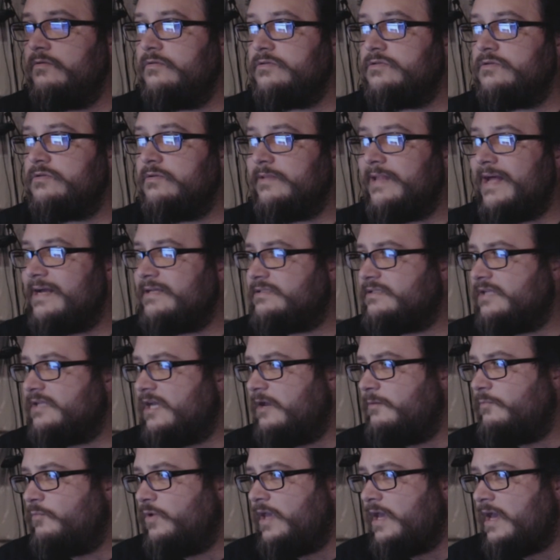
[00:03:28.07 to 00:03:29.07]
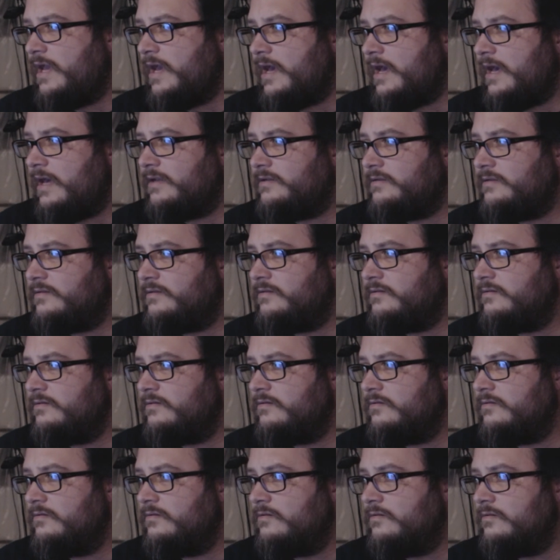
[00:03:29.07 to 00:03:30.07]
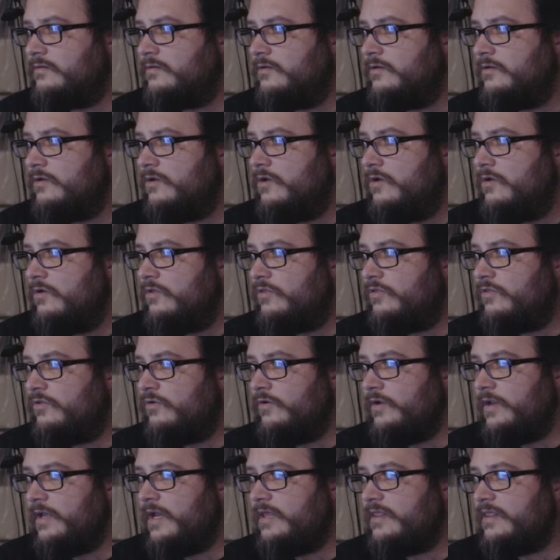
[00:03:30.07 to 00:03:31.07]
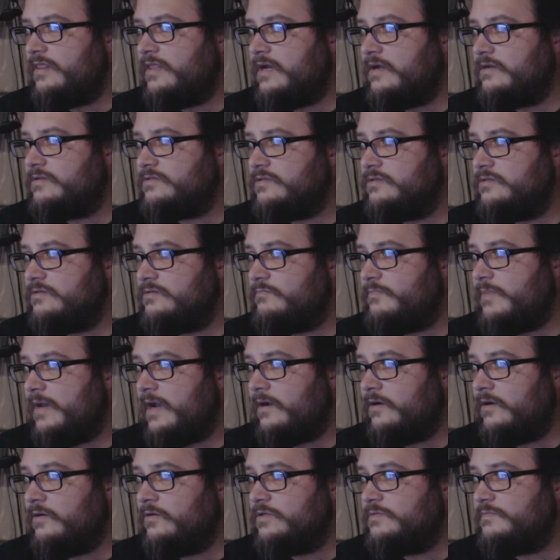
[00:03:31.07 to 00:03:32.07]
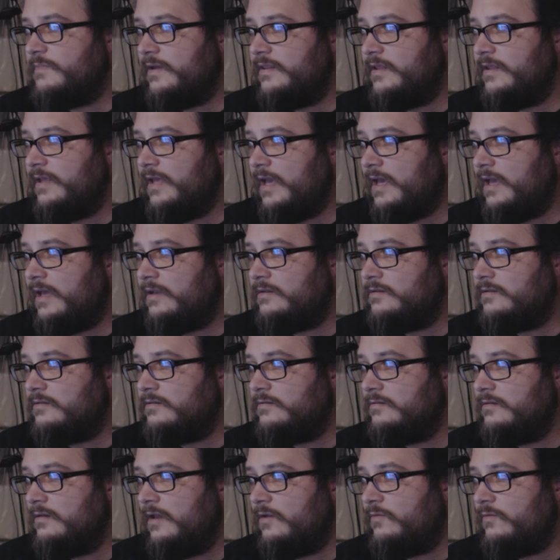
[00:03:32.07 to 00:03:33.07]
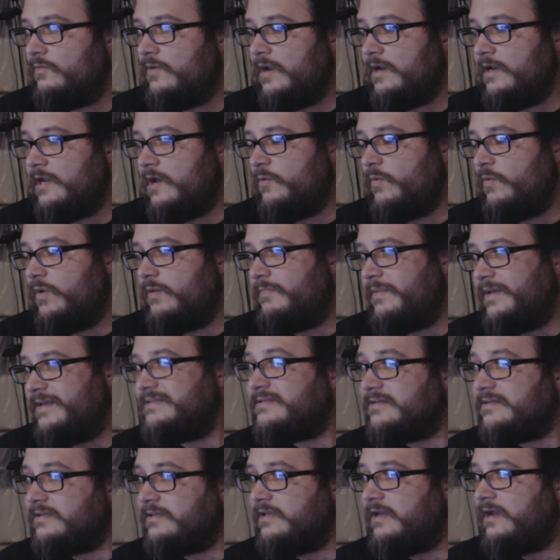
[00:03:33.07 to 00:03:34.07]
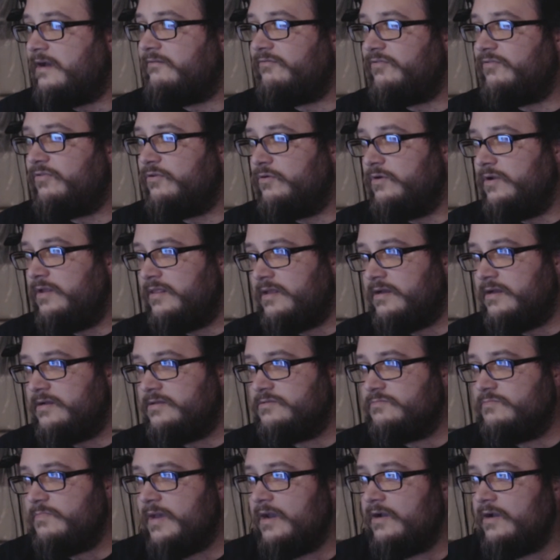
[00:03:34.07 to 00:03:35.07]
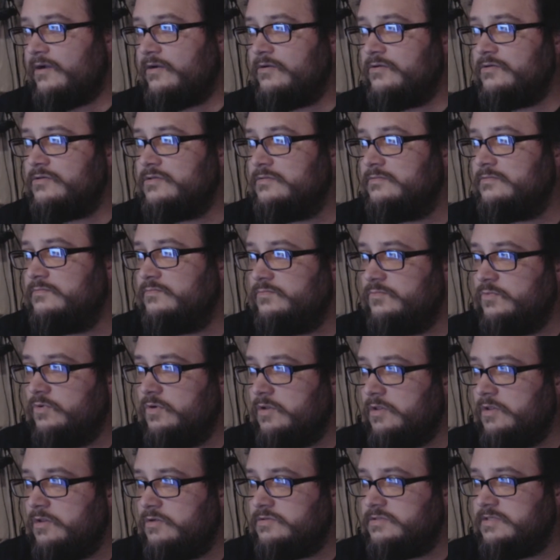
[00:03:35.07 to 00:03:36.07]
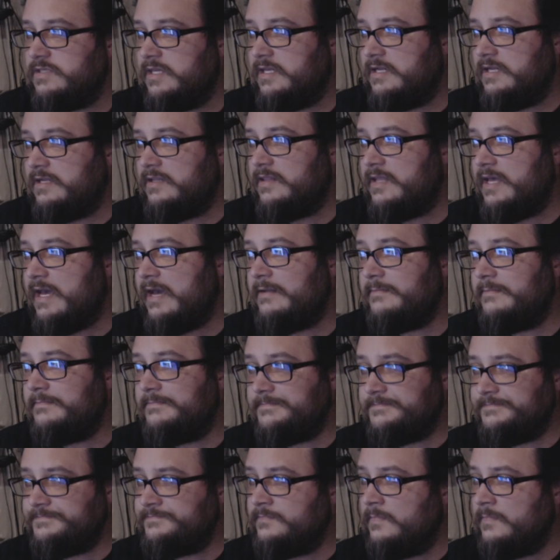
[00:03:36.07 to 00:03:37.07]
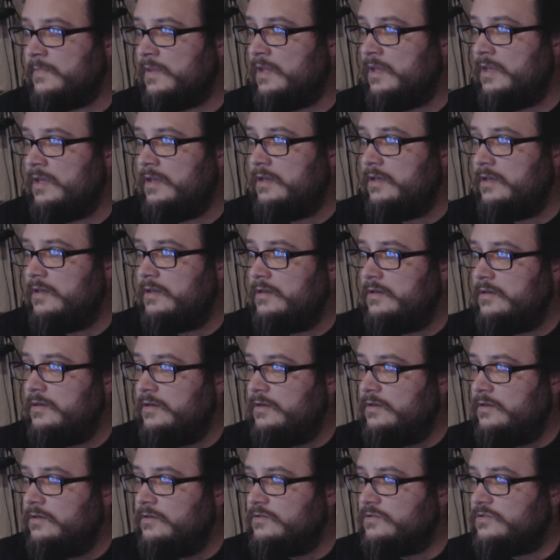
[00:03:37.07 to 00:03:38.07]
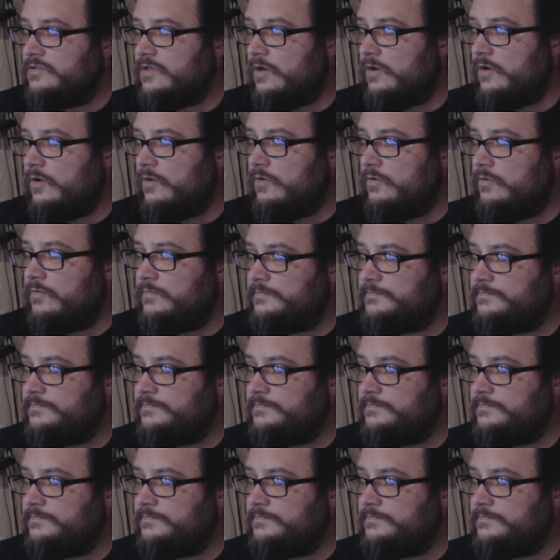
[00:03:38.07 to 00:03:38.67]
last time we had 38,000 backers by the end, and right now we basically have 30,000 backers, closing in on that. So